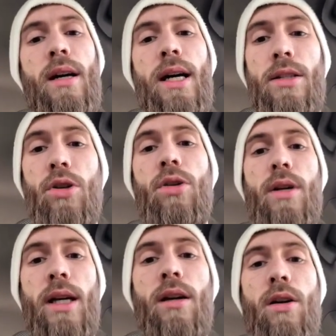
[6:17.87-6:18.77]
until you can
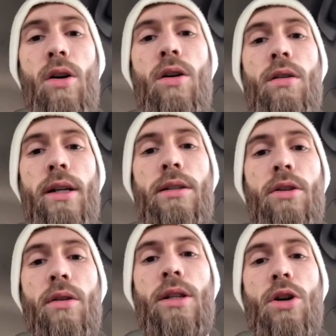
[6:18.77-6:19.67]
get a call, until
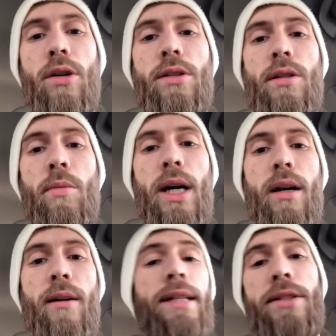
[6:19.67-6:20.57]
you can talk to somebody.
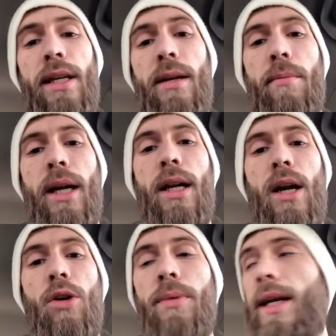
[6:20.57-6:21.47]
That's it, man. I
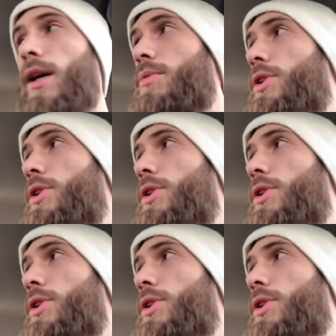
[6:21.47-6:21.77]
hope that helps